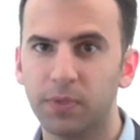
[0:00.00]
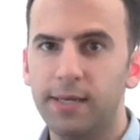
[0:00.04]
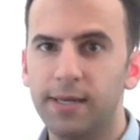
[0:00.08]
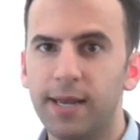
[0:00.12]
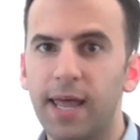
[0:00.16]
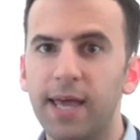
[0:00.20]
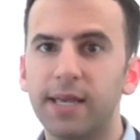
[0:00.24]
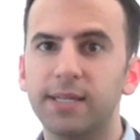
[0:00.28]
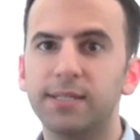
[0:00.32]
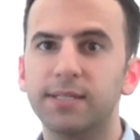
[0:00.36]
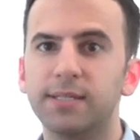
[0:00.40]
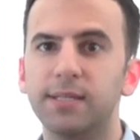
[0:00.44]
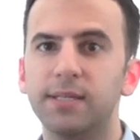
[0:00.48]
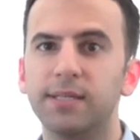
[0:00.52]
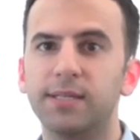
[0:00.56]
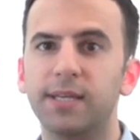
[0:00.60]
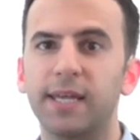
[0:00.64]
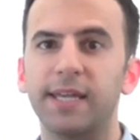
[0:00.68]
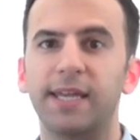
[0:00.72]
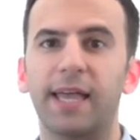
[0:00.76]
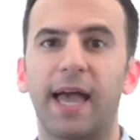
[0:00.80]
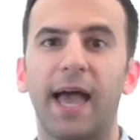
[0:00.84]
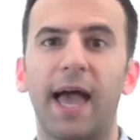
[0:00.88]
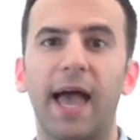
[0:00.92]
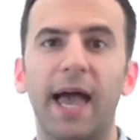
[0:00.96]
Next,
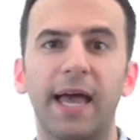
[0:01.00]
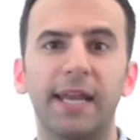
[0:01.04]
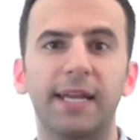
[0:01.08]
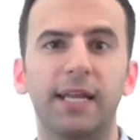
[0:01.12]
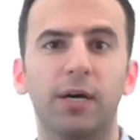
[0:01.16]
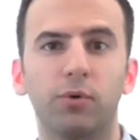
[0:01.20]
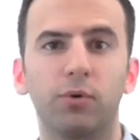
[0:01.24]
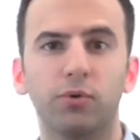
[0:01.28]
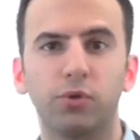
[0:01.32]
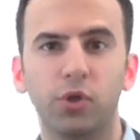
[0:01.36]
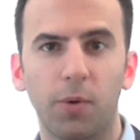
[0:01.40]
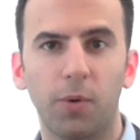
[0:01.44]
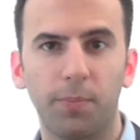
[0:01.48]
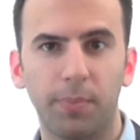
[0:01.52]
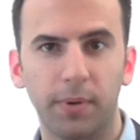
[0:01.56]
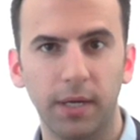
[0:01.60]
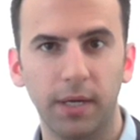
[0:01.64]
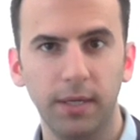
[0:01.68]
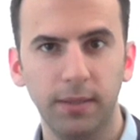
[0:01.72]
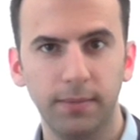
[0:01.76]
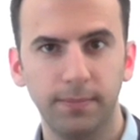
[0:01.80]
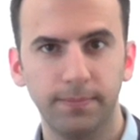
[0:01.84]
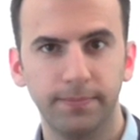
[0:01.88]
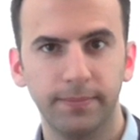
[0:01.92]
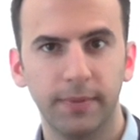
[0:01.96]
take a handheld
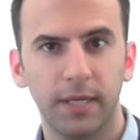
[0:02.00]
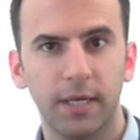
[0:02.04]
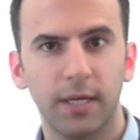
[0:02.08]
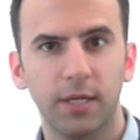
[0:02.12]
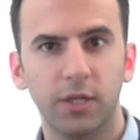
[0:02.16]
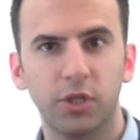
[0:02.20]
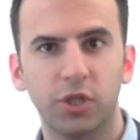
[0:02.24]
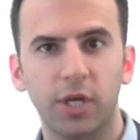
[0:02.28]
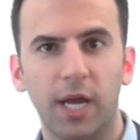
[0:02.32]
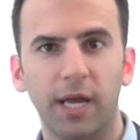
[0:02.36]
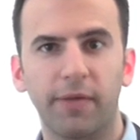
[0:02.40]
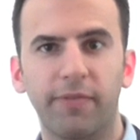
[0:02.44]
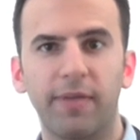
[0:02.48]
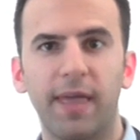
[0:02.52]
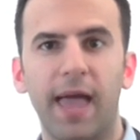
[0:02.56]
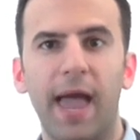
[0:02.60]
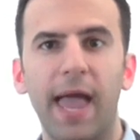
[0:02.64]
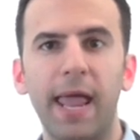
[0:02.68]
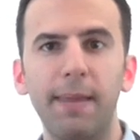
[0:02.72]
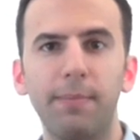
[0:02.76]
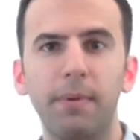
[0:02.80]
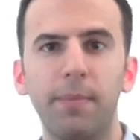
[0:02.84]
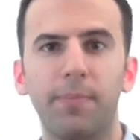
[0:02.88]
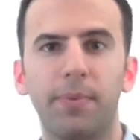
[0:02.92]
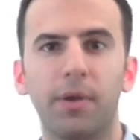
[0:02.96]
Doppler, check the
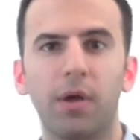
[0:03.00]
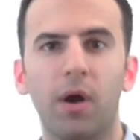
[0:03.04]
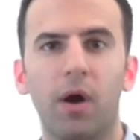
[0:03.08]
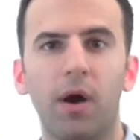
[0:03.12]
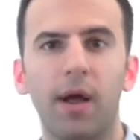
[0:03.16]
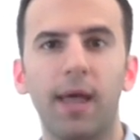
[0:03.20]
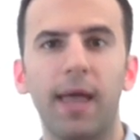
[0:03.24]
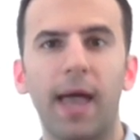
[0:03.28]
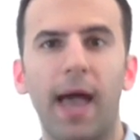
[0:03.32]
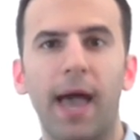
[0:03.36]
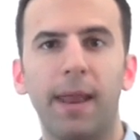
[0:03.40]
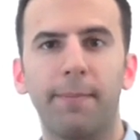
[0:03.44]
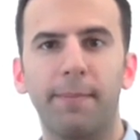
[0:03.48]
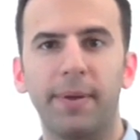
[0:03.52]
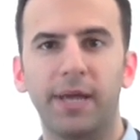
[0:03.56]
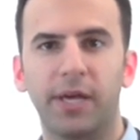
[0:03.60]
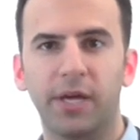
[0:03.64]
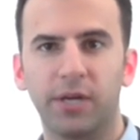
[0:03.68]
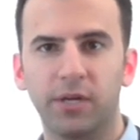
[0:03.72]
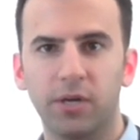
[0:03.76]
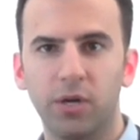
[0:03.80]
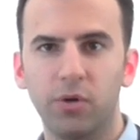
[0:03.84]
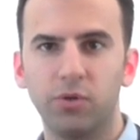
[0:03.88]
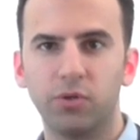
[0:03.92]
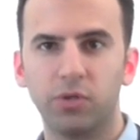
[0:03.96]
ABPI and make
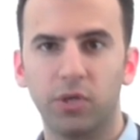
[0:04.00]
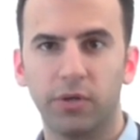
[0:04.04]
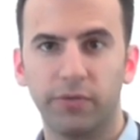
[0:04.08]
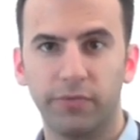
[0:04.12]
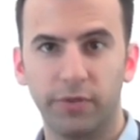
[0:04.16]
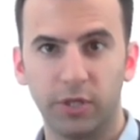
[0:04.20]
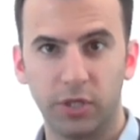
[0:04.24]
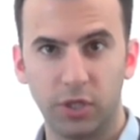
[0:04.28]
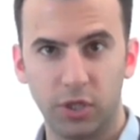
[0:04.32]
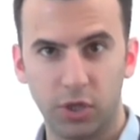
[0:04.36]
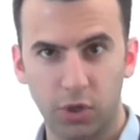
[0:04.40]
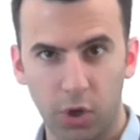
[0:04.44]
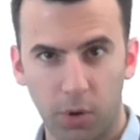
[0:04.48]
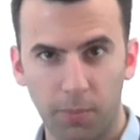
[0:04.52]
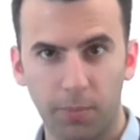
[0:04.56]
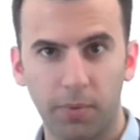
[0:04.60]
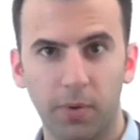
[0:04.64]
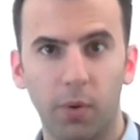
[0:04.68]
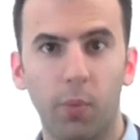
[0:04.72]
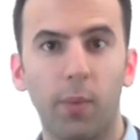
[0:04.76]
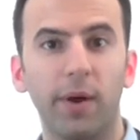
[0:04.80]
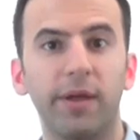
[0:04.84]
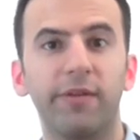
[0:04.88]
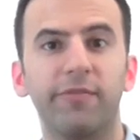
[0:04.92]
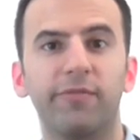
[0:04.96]
a note of the
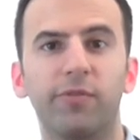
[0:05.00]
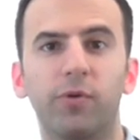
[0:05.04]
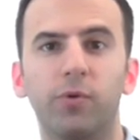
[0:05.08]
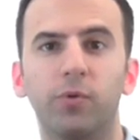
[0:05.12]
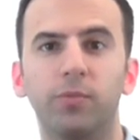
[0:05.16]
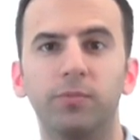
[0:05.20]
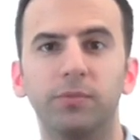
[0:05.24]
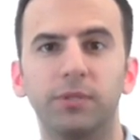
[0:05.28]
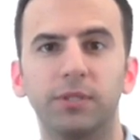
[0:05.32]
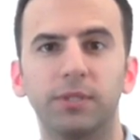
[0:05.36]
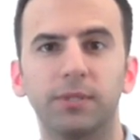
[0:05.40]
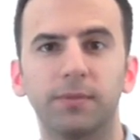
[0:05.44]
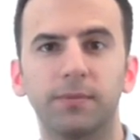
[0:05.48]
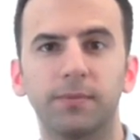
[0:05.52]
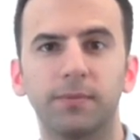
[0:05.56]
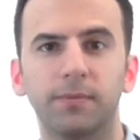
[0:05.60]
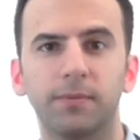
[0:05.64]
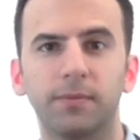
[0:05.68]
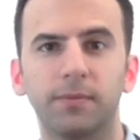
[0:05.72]
Doppler waveforms.